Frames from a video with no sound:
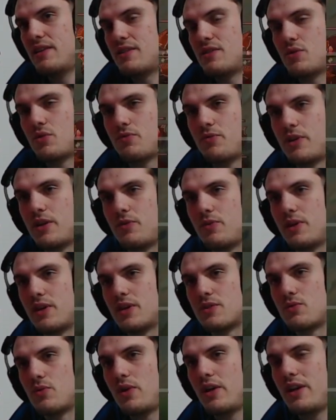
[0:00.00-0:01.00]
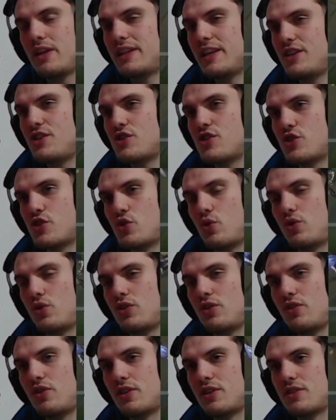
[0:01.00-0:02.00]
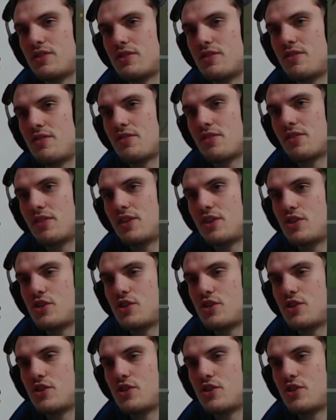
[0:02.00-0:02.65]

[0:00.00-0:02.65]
is very weak as well and they just zoned look at this they